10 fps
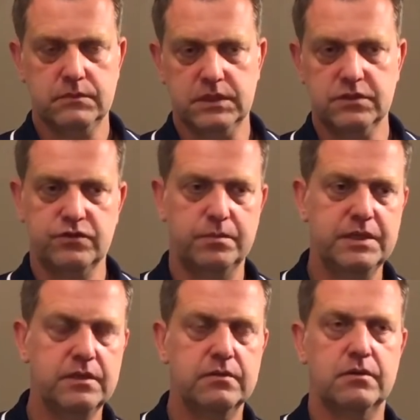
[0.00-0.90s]
this is for
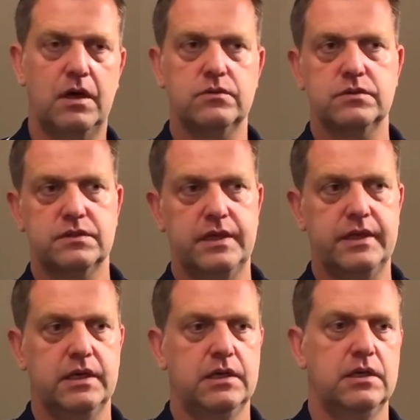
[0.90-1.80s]
me, how to
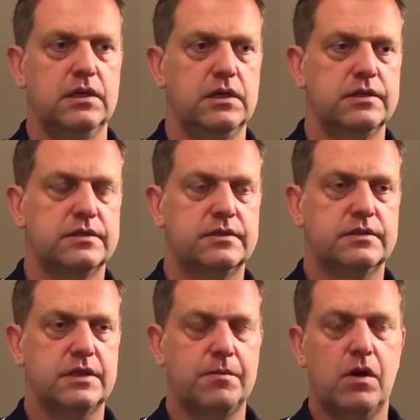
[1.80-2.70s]
say,
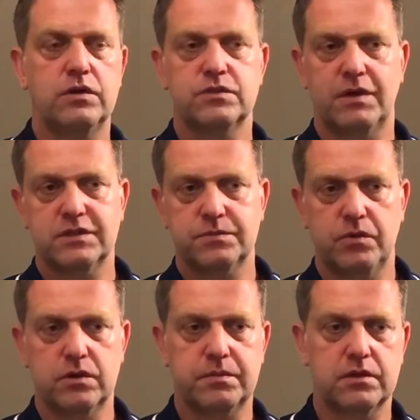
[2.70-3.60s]
somehow it's one
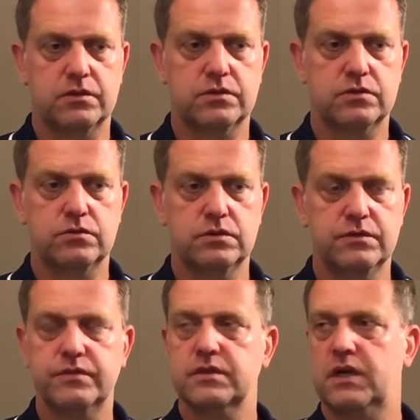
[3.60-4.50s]
sport, but also two
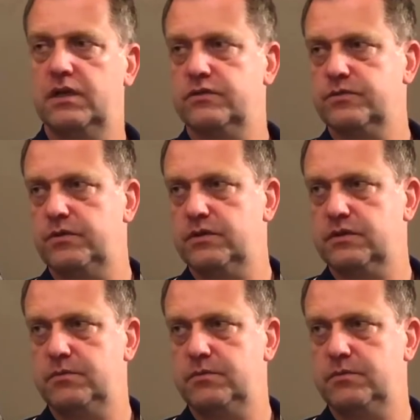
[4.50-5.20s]
different kind of sports.